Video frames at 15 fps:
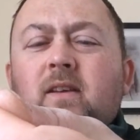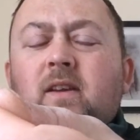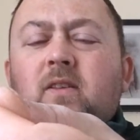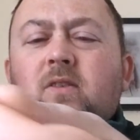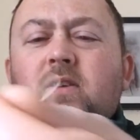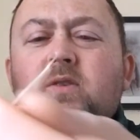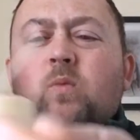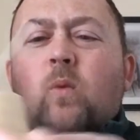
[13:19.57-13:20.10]
You
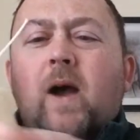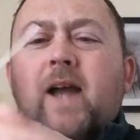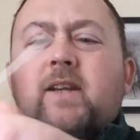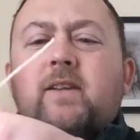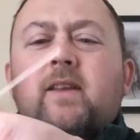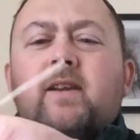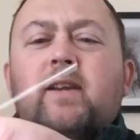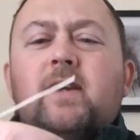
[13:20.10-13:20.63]
know, it's
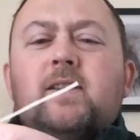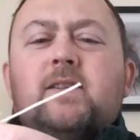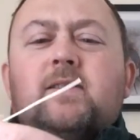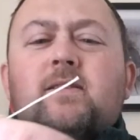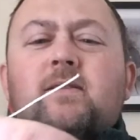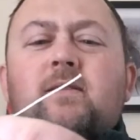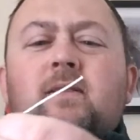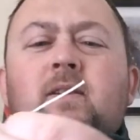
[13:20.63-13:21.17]
wider than it
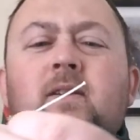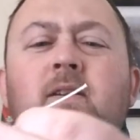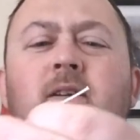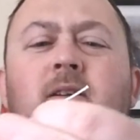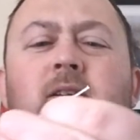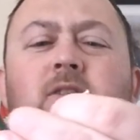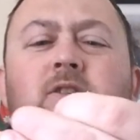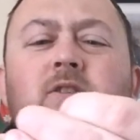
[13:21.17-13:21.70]
is
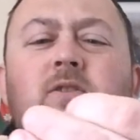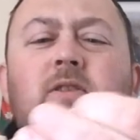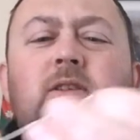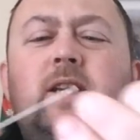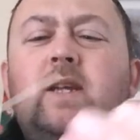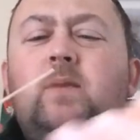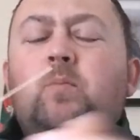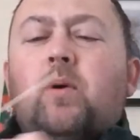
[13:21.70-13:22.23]
sort of
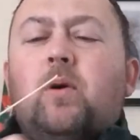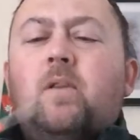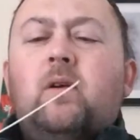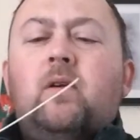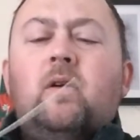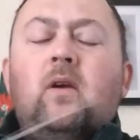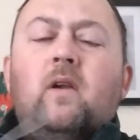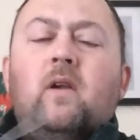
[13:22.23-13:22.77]
deep.
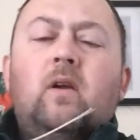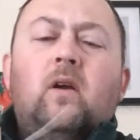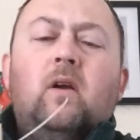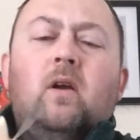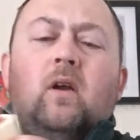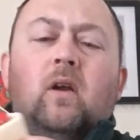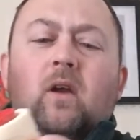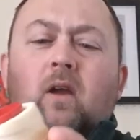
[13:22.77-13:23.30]

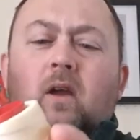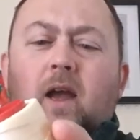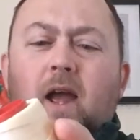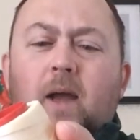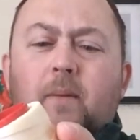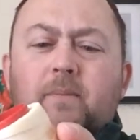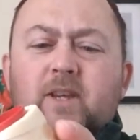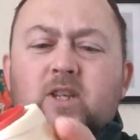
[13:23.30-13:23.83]

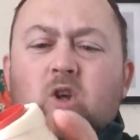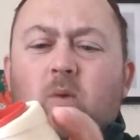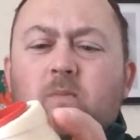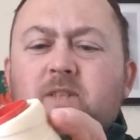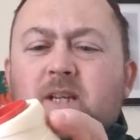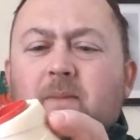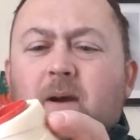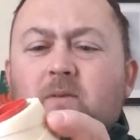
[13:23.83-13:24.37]
This
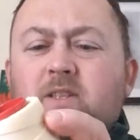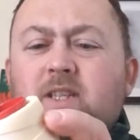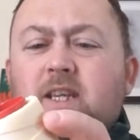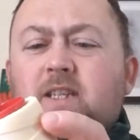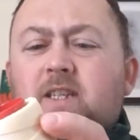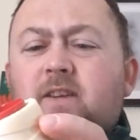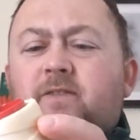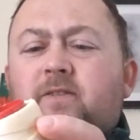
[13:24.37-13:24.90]
comes in about
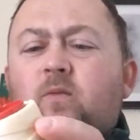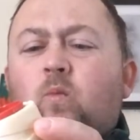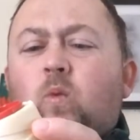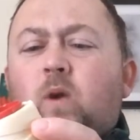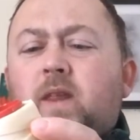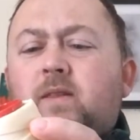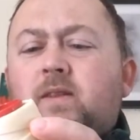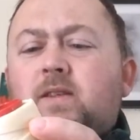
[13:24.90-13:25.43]
6 different
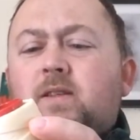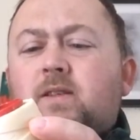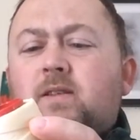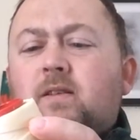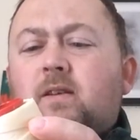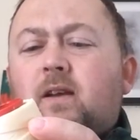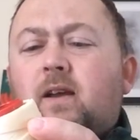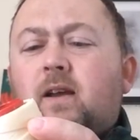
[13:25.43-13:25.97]
widths,
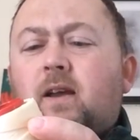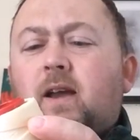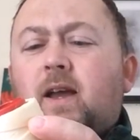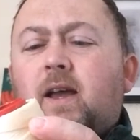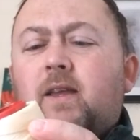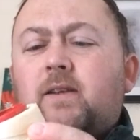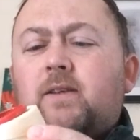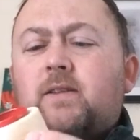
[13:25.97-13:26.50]

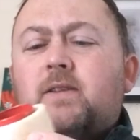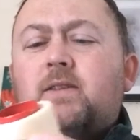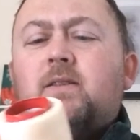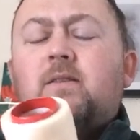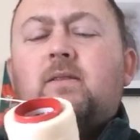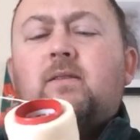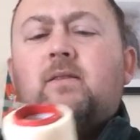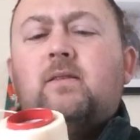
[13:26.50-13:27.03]
and
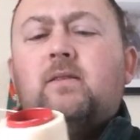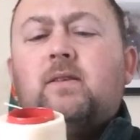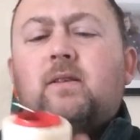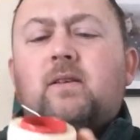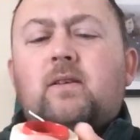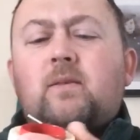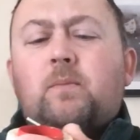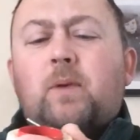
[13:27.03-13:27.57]

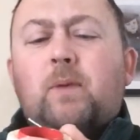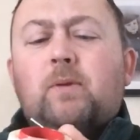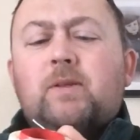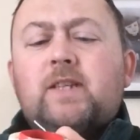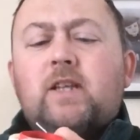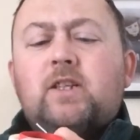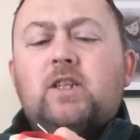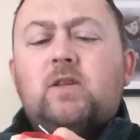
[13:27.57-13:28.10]
people
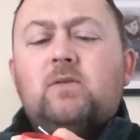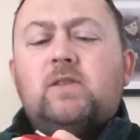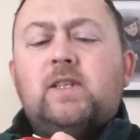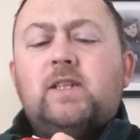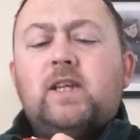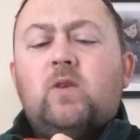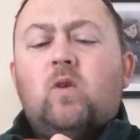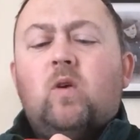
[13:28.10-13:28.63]
tend to use
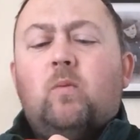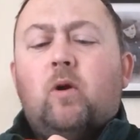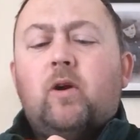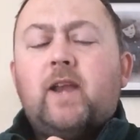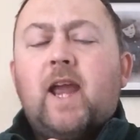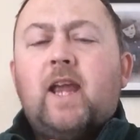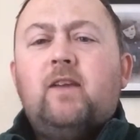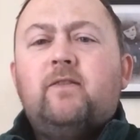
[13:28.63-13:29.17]
the
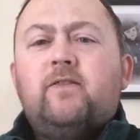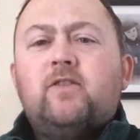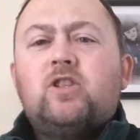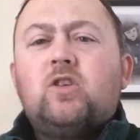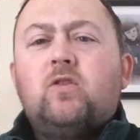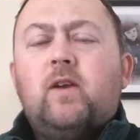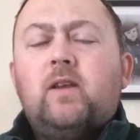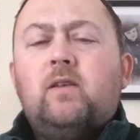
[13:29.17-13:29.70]
0.8 for
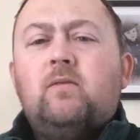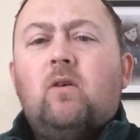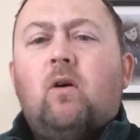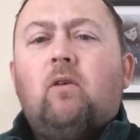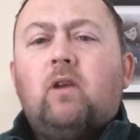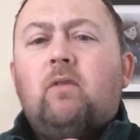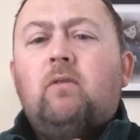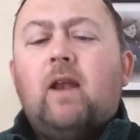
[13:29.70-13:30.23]
sewing
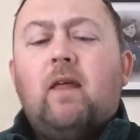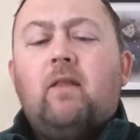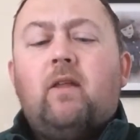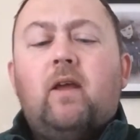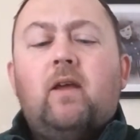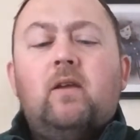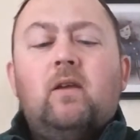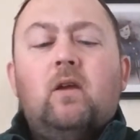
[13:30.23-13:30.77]
ordinary
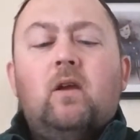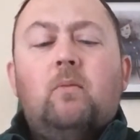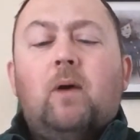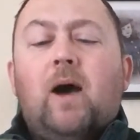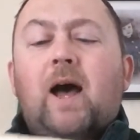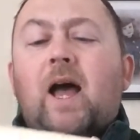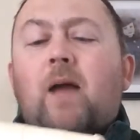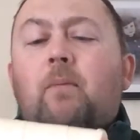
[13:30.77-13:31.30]
leather,
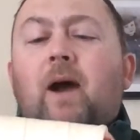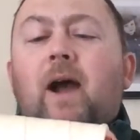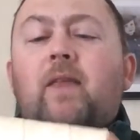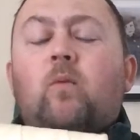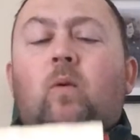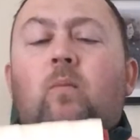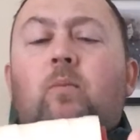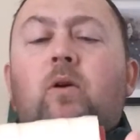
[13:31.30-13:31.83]
but I buy
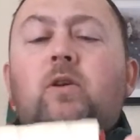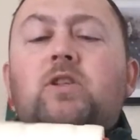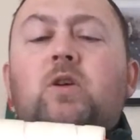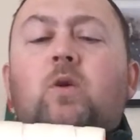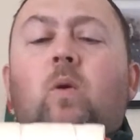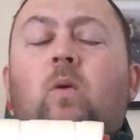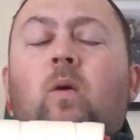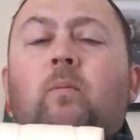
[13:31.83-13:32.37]
the
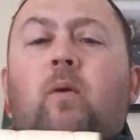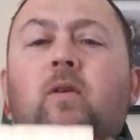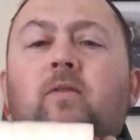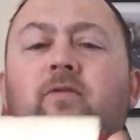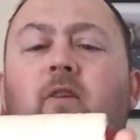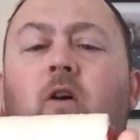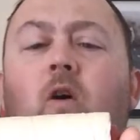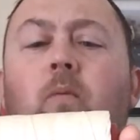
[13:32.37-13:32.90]
1.2 or
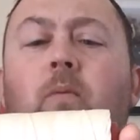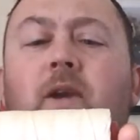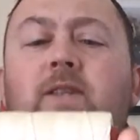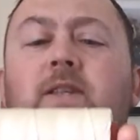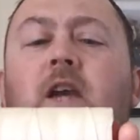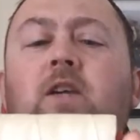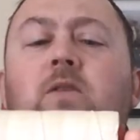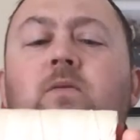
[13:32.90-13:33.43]
1.4
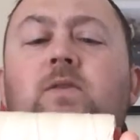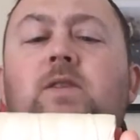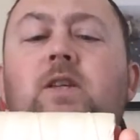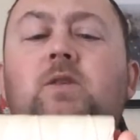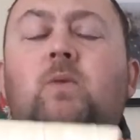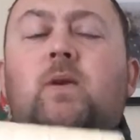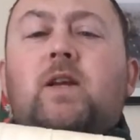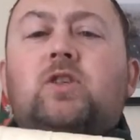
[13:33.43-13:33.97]
because I use
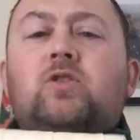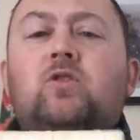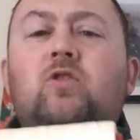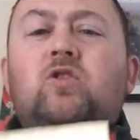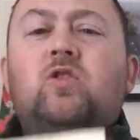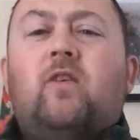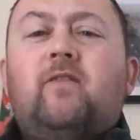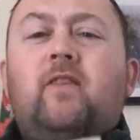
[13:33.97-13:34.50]
this when I sew
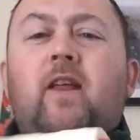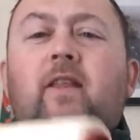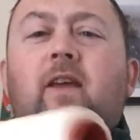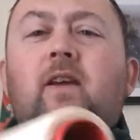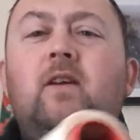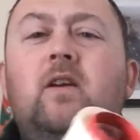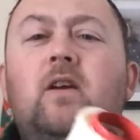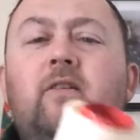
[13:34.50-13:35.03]
soft leather
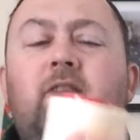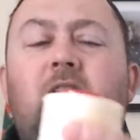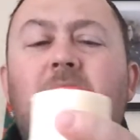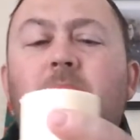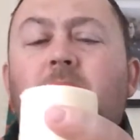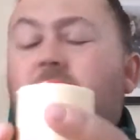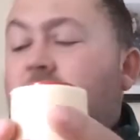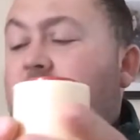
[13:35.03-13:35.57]
for
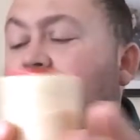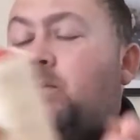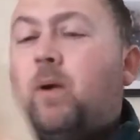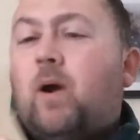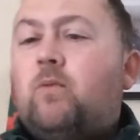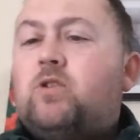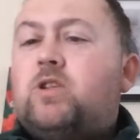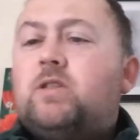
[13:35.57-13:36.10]
like my Viking
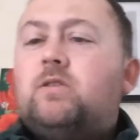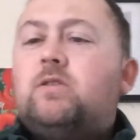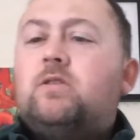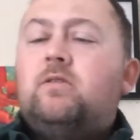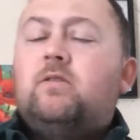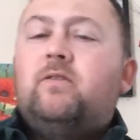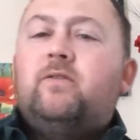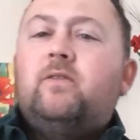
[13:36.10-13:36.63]
pouches and
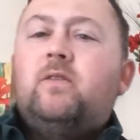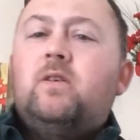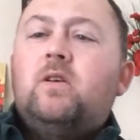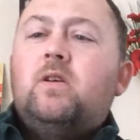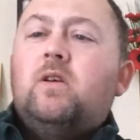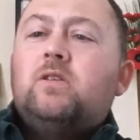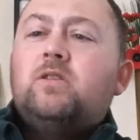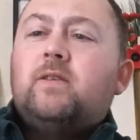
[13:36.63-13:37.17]
stuff.
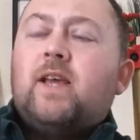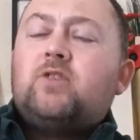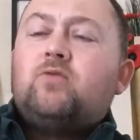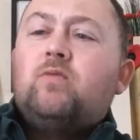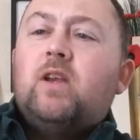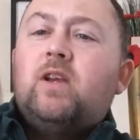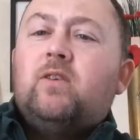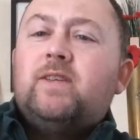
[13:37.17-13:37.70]
So
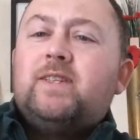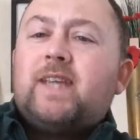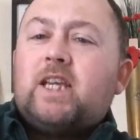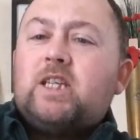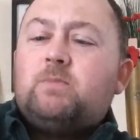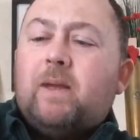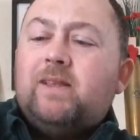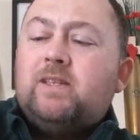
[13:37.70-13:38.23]
that's really good. It's
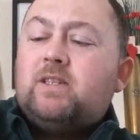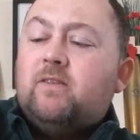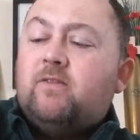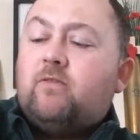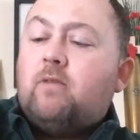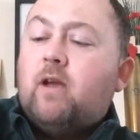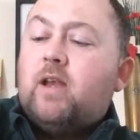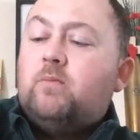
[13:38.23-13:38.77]
expensive
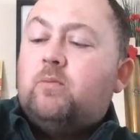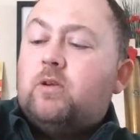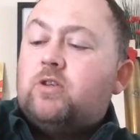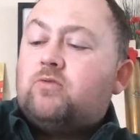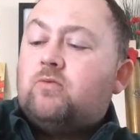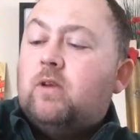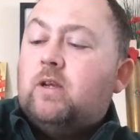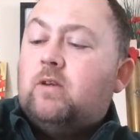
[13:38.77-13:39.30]
thread, but
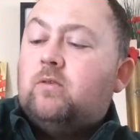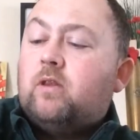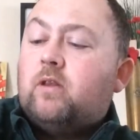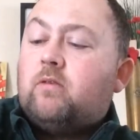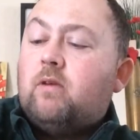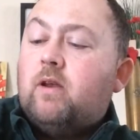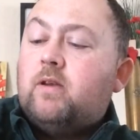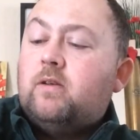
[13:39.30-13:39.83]
it's really good
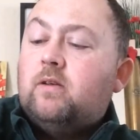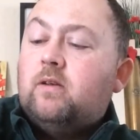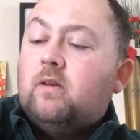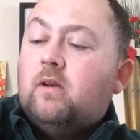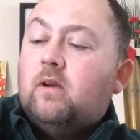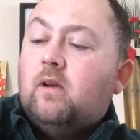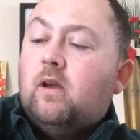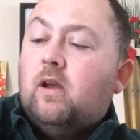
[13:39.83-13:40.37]
thread.
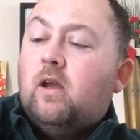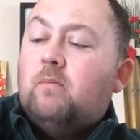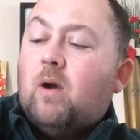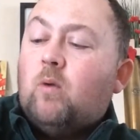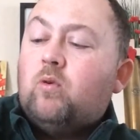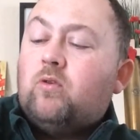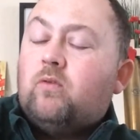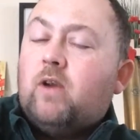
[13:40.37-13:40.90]

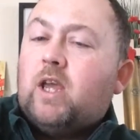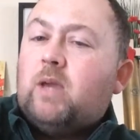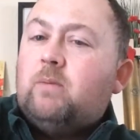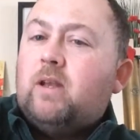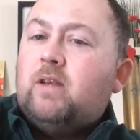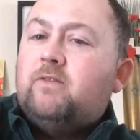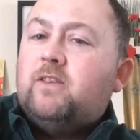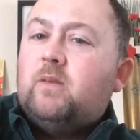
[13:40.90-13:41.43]
I wouldn't
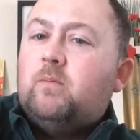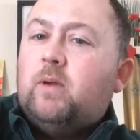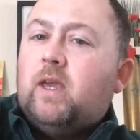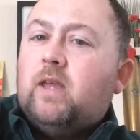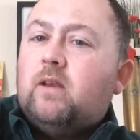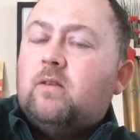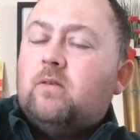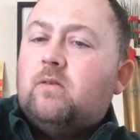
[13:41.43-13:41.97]
recommend it for the
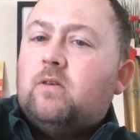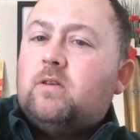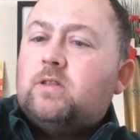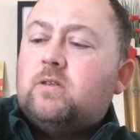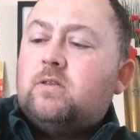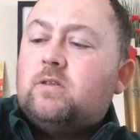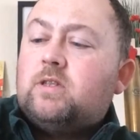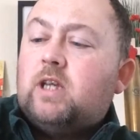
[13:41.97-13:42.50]
beginner though,
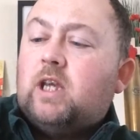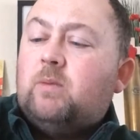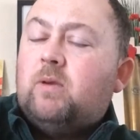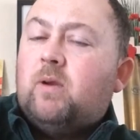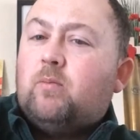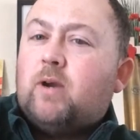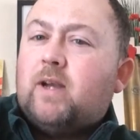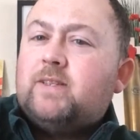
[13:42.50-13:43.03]
because it does take a
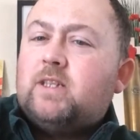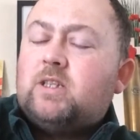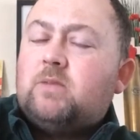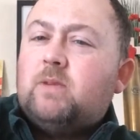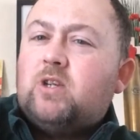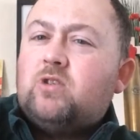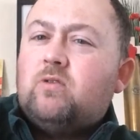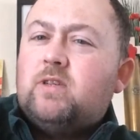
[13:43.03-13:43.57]
bit of practice to
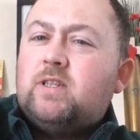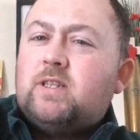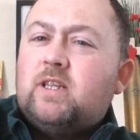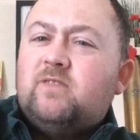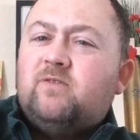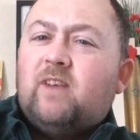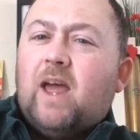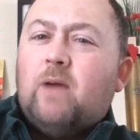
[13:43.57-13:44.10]
make sure it
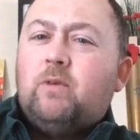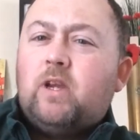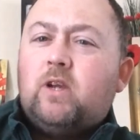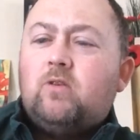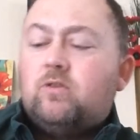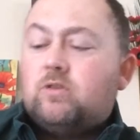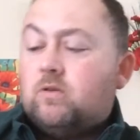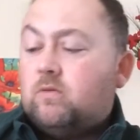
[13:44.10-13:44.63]
stays flat when
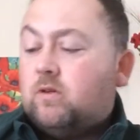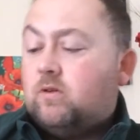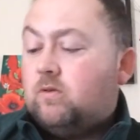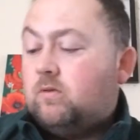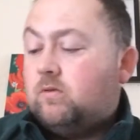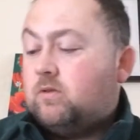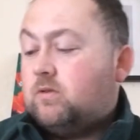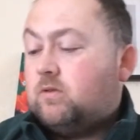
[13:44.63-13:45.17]
it goes through the
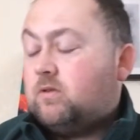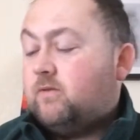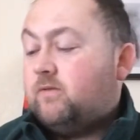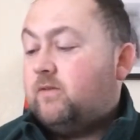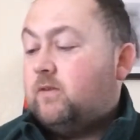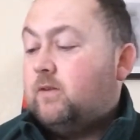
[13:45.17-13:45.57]
holes and stuff.